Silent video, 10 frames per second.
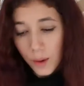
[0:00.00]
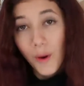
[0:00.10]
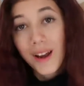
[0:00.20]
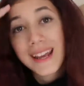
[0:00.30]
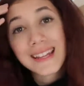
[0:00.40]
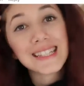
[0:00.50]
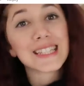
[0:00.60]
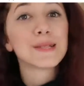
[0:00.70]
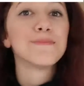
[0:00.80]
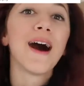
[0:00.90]
What
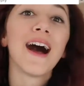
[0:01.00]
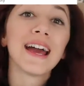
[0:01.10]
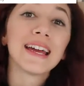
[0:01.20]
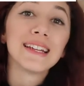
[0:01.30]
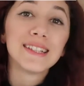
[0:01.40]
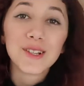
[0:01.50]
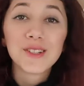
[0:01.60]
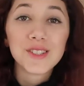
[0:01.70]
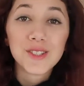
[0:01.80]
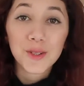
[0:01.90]
inspired you
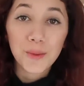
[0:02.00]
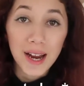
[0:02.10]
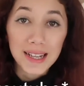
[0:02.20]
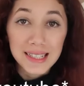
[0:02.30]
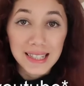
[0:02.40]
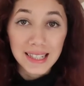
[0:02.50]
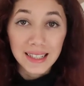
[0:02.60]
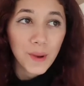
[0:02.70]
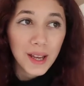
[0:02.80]
to do YT?